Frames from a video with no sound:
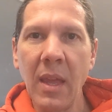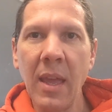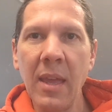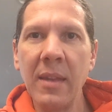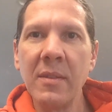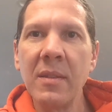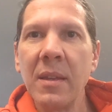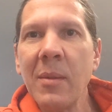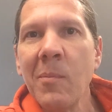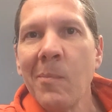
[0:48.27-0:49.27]
And
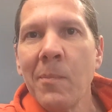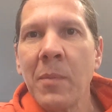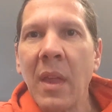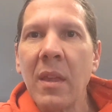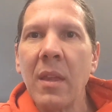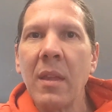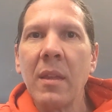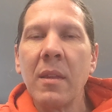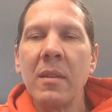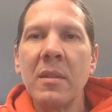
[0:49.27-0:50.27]

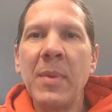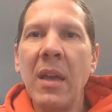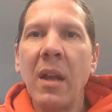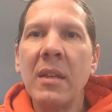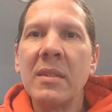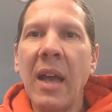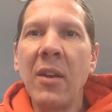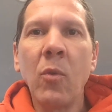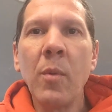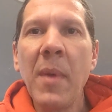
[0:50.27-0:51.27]
to be honest, I
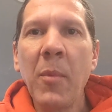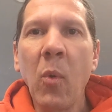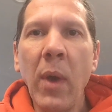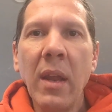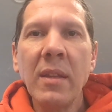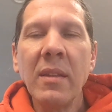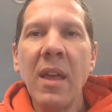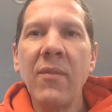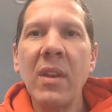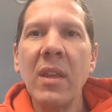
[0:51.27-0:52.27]
don't remember when I did
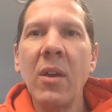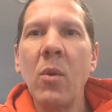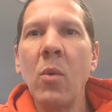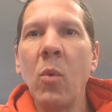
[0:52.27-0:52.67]
that video